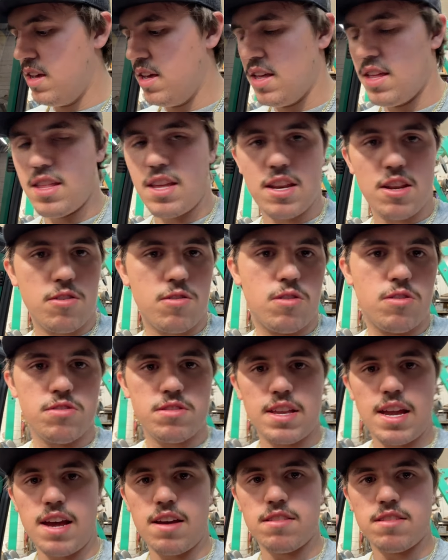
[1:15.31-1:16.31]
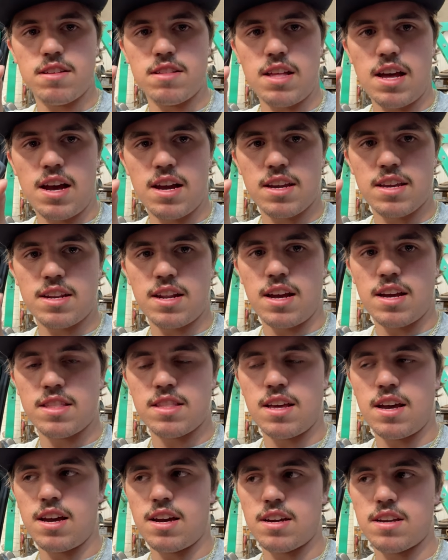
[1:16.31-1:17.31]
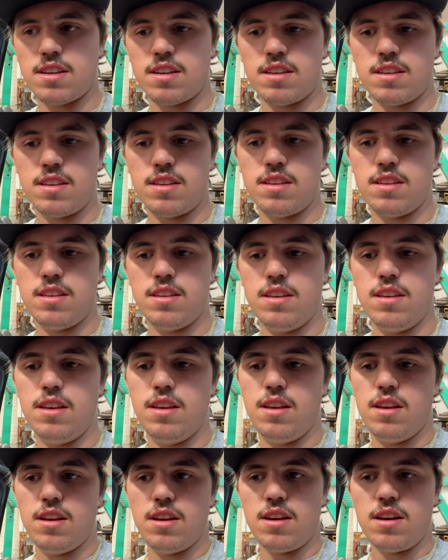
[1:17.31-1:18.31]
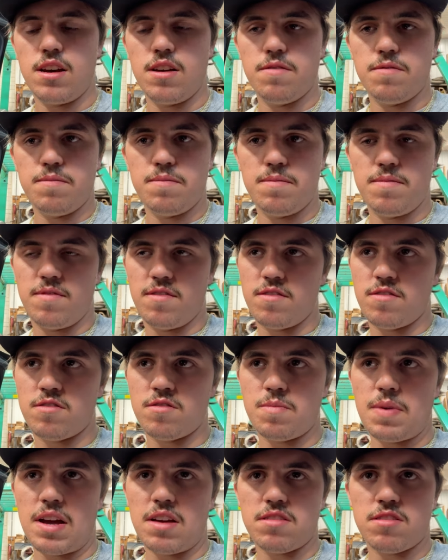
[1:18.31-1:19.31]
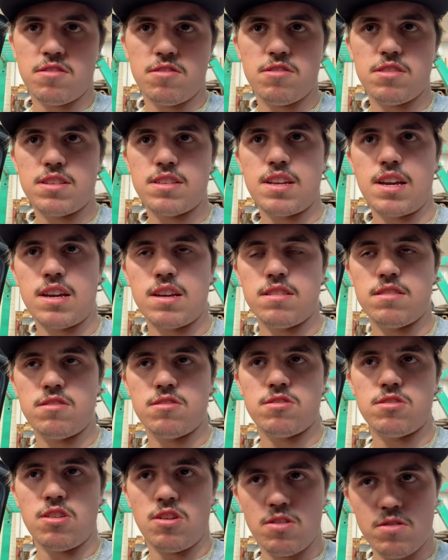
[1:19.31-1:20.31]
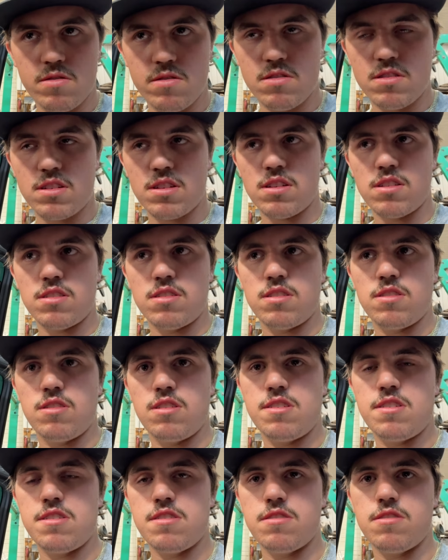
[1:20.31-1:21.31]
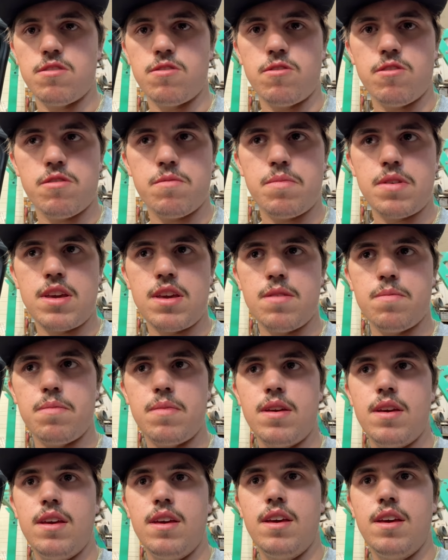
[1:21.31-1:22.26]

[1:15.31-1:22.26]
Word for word: And then you hold down the lock and unlock um, for about 30 seconds or so or until you hear your horn beep.